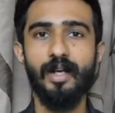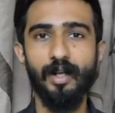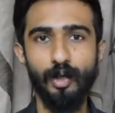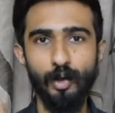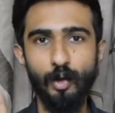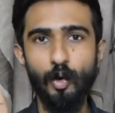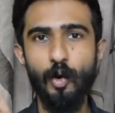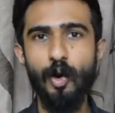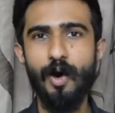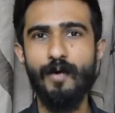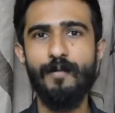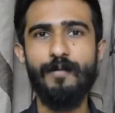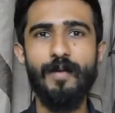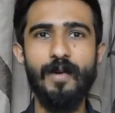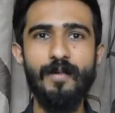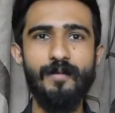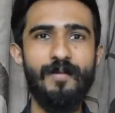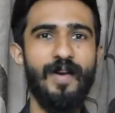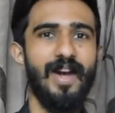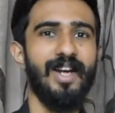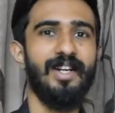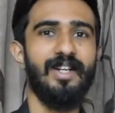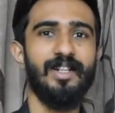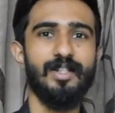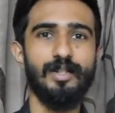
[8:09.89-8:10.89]
Do you know a fun
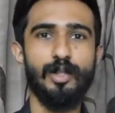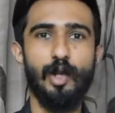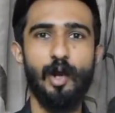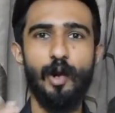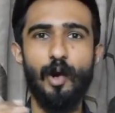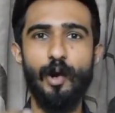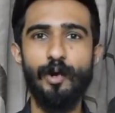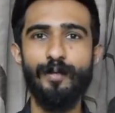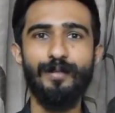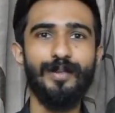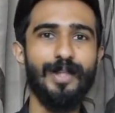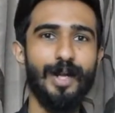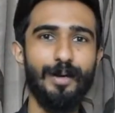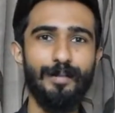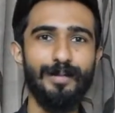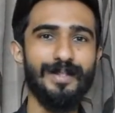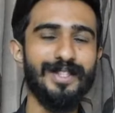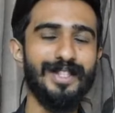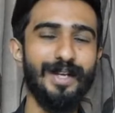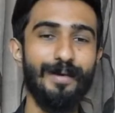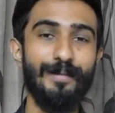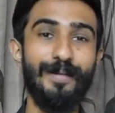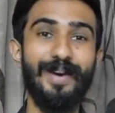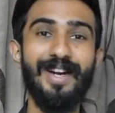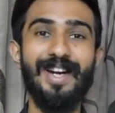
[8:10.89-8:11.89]
fact is a lot of
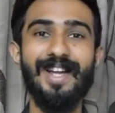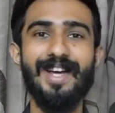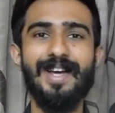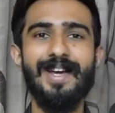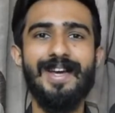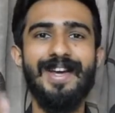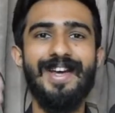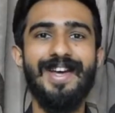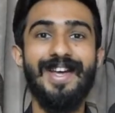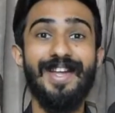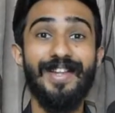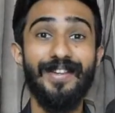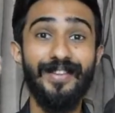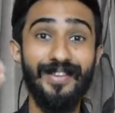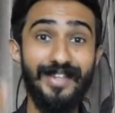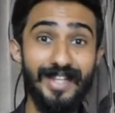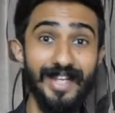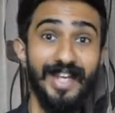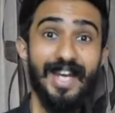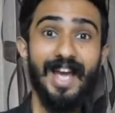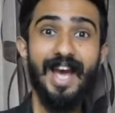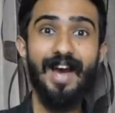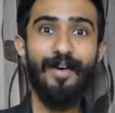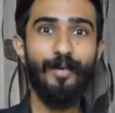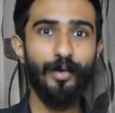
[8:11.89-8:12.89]
therapists I met,
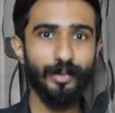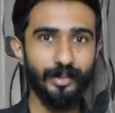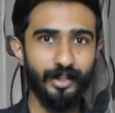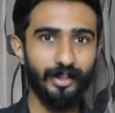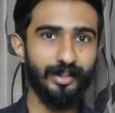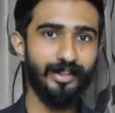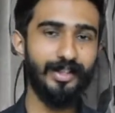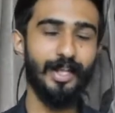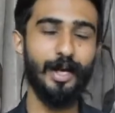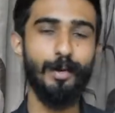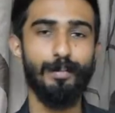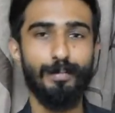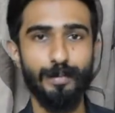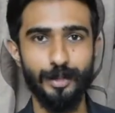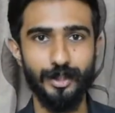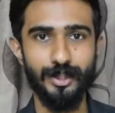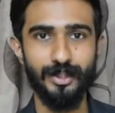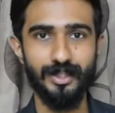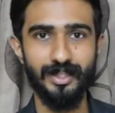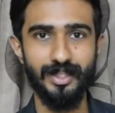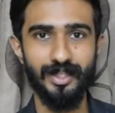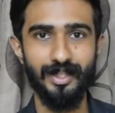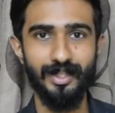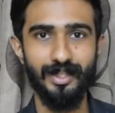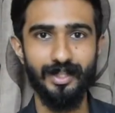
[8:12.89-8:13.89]
they have other
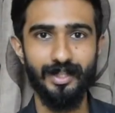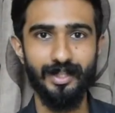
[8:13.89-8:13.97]
therapists